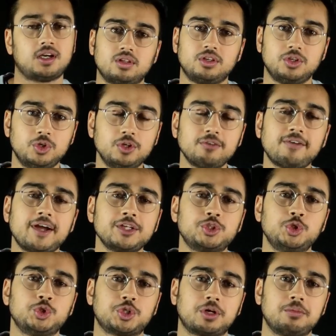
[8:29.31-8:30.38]
Unifying two
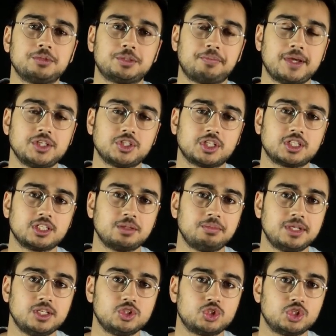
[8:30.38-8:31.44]
terms basically
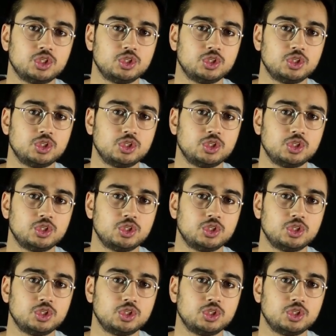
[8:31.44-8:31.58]
means